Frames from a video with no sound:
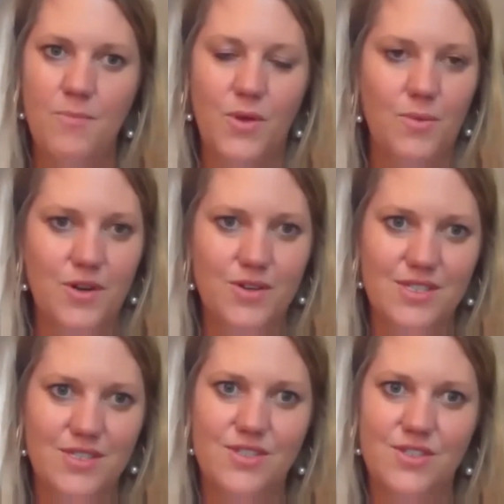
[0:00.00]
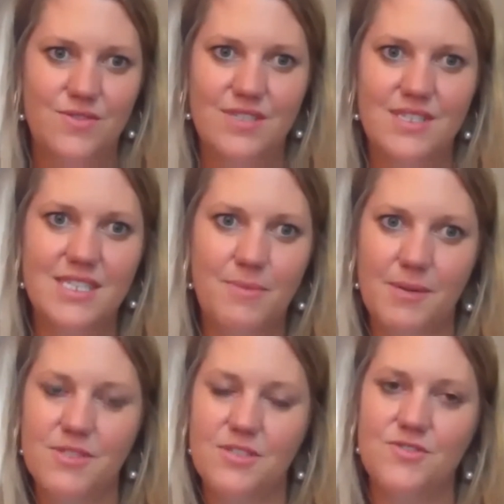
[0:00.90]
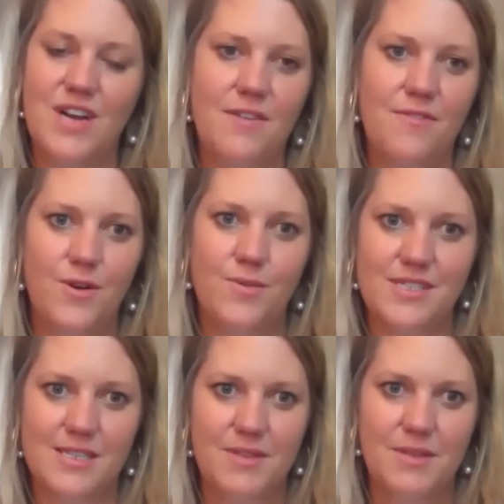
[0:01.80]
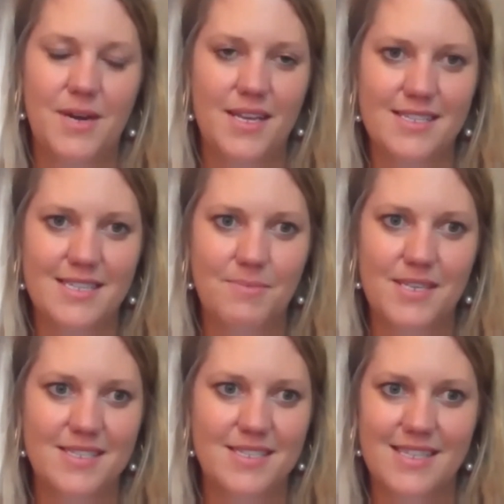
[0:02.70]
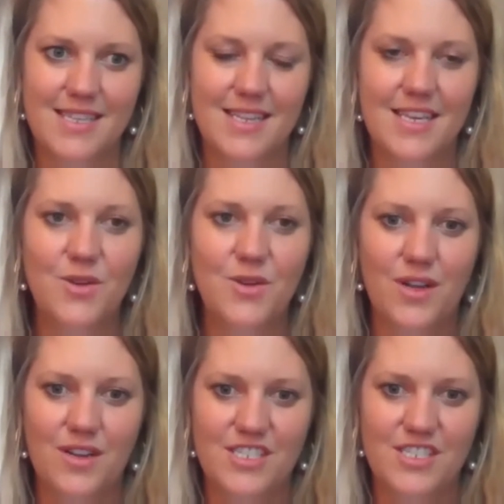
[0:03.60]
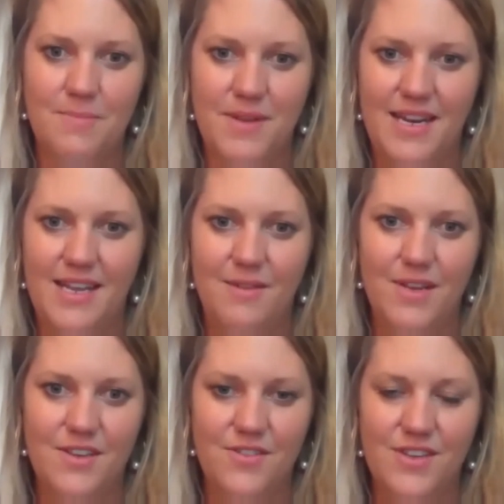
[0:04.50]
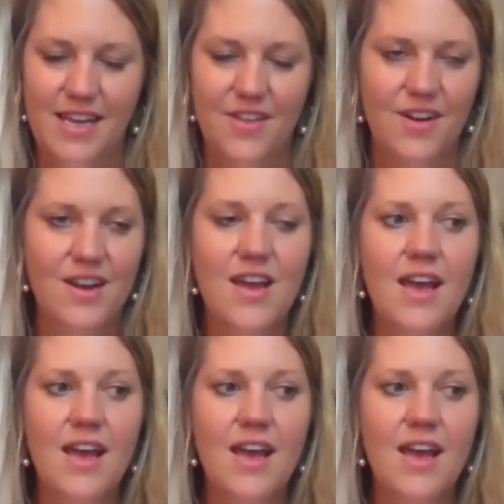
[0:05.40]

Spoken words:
workers and students to be able to drive forward some of the policy pieces that you all are championing and that we do together.